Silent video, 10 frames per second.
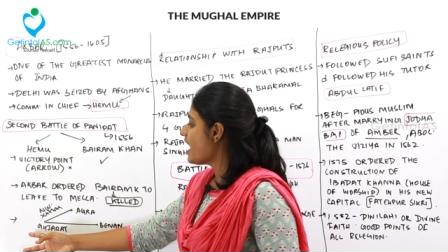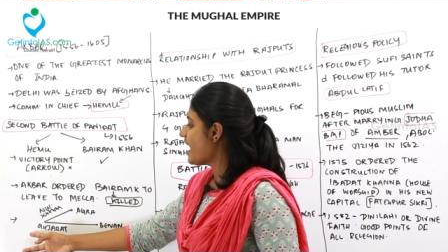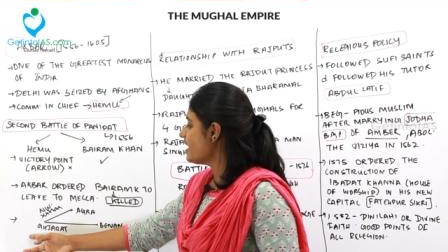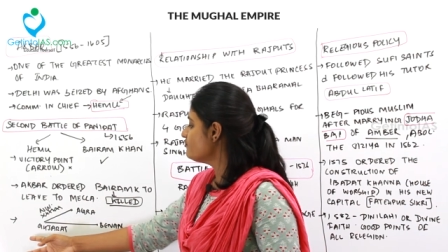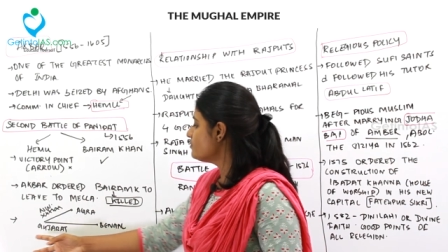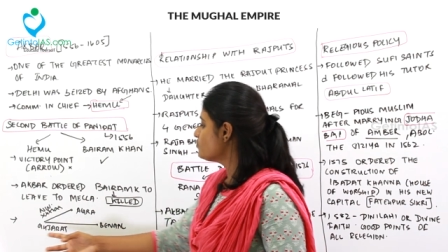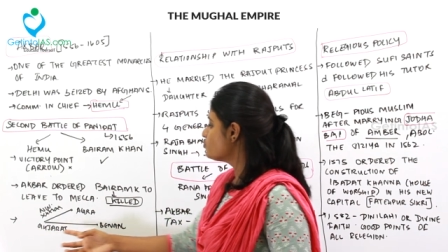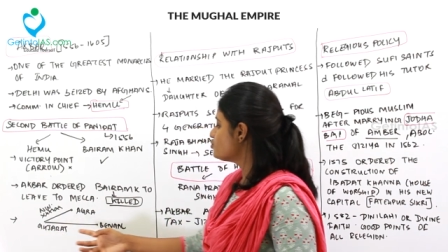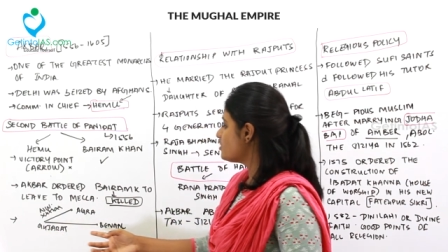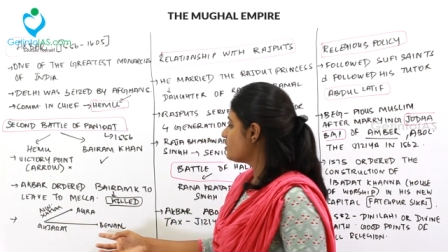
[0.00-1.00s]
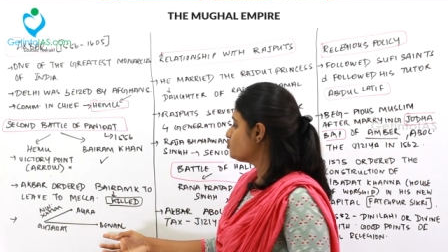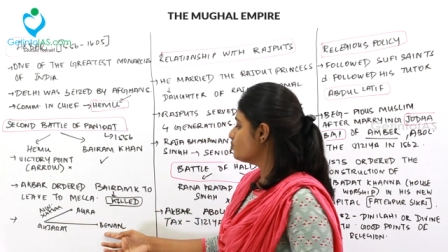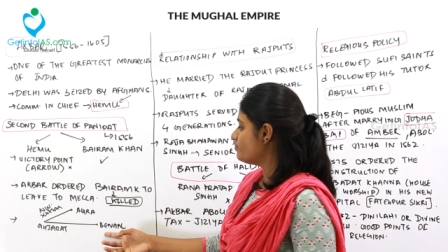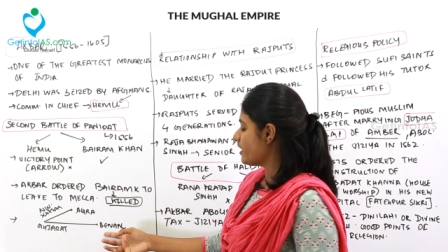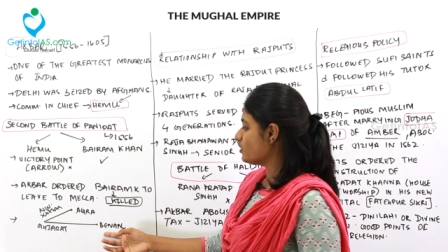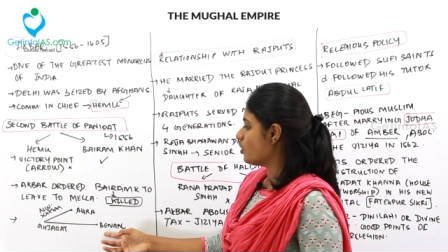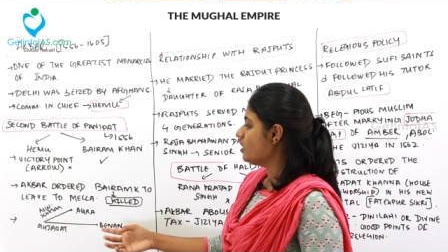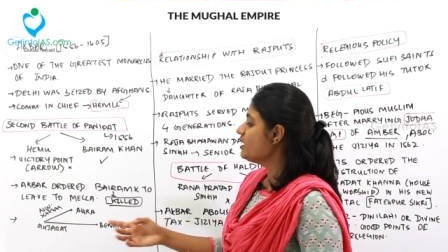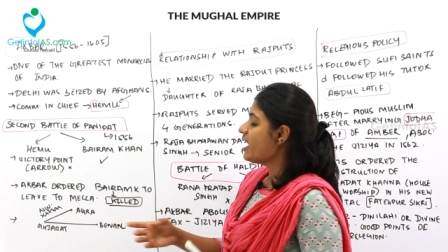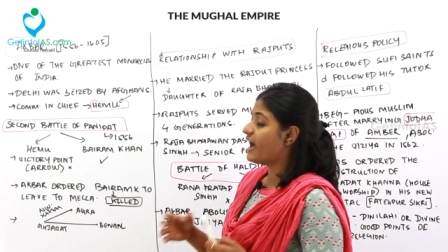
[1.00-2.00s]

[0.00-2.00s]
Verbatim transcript: and from Gujarat to Bengal.